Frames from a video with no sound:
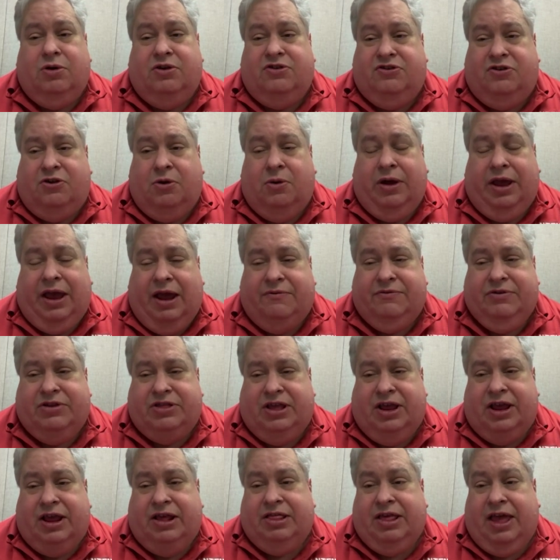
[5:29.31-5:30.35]
is doing
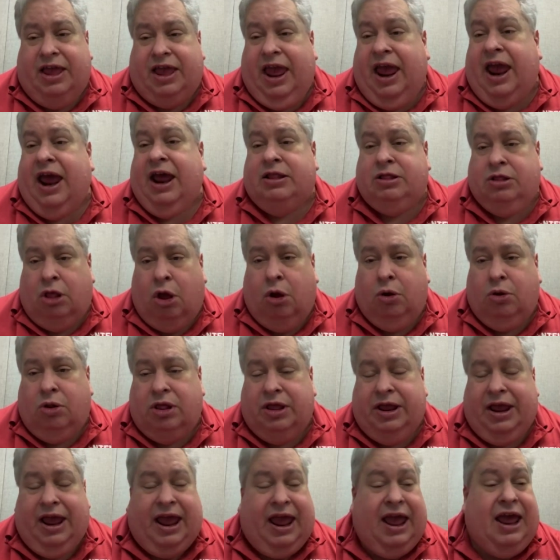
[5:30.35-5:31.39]
everything they can
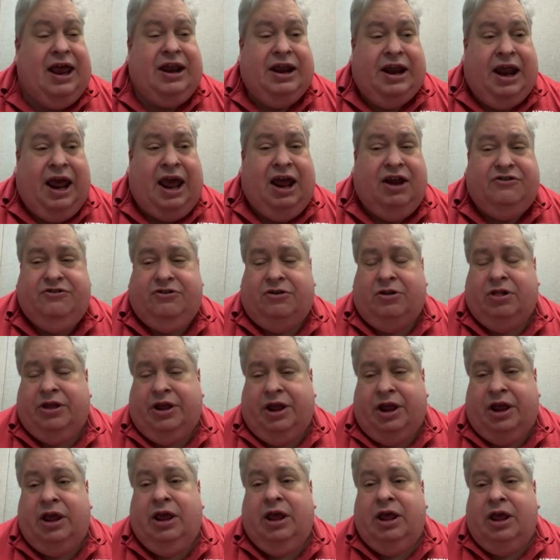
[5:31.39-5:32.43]
locally and
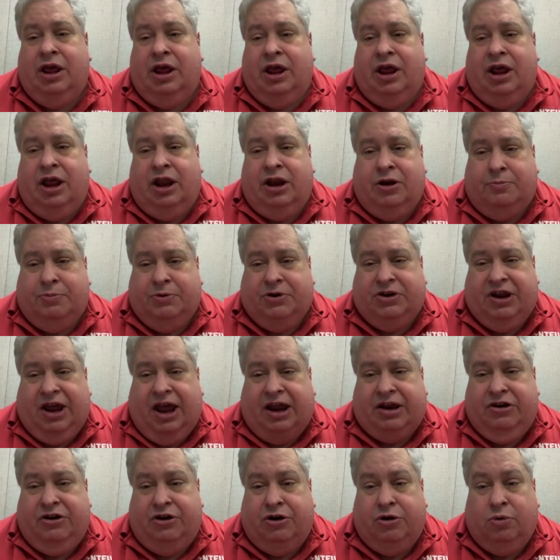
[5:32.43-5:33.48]
nationally to
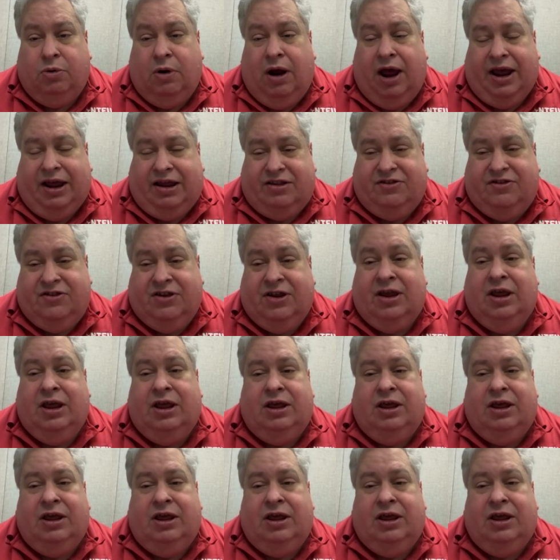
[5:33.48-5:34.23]
protect your rights.